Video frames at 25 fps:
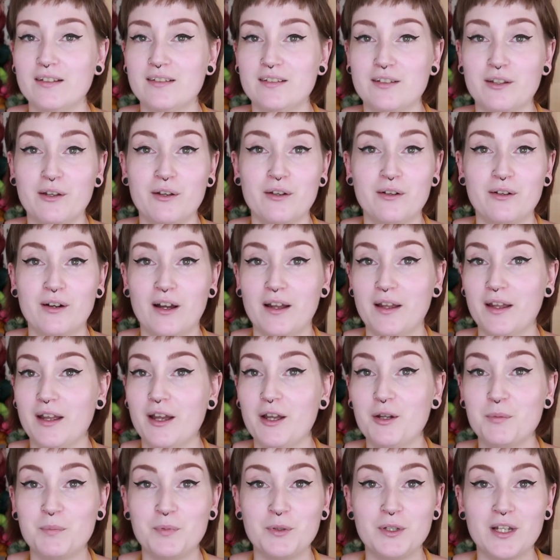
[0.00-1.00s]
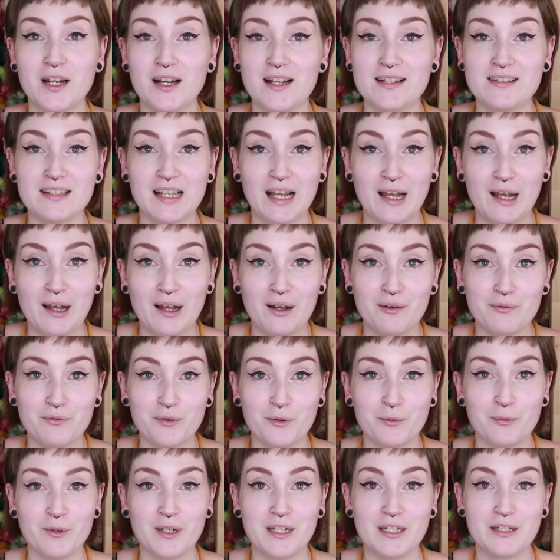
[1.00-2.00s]
So I hope you guys have
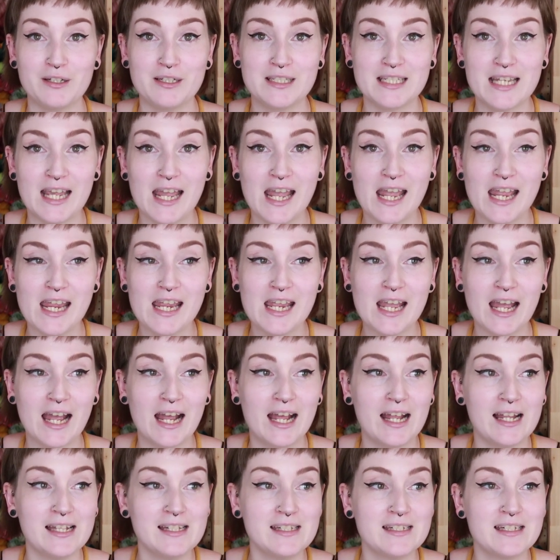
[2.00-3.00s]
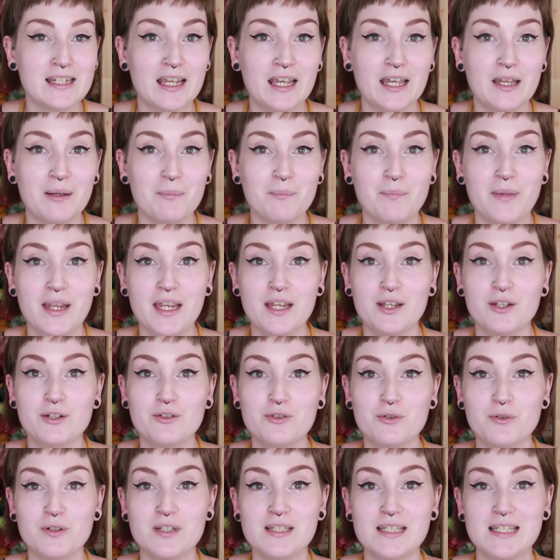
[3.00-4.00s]
a really good day and make
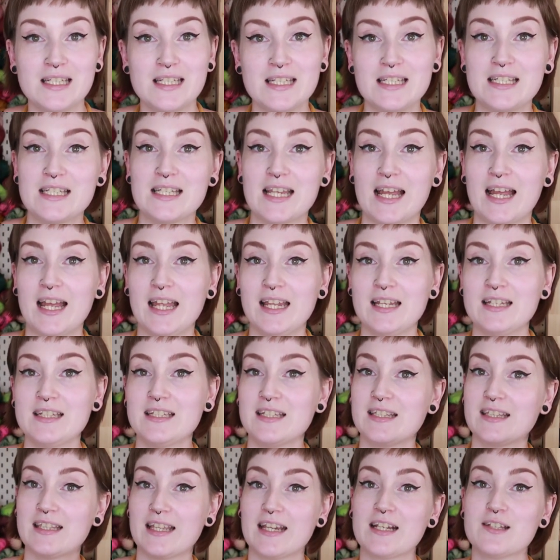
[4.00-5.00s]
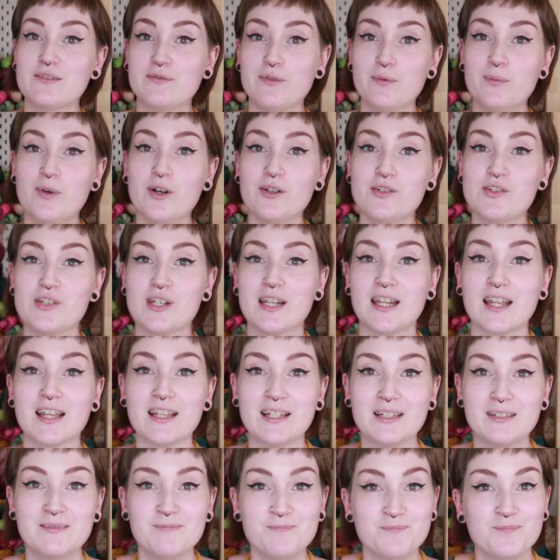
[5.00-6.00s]
good choices, and thanks for
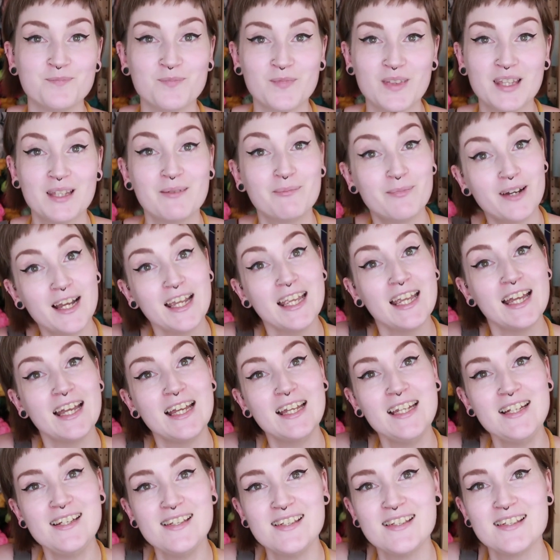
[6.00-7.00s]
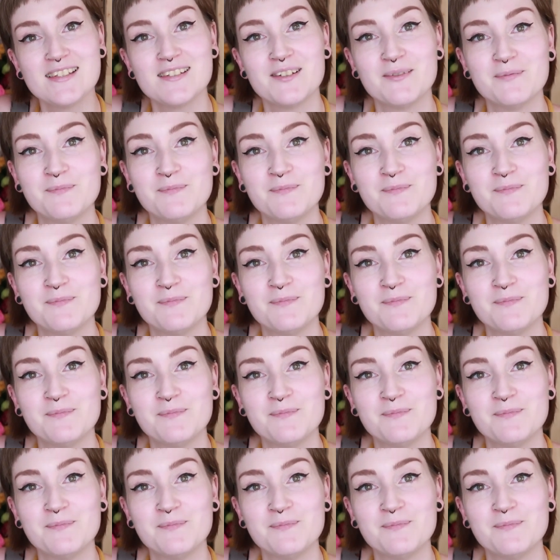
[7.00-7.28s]
watching. Bye guys.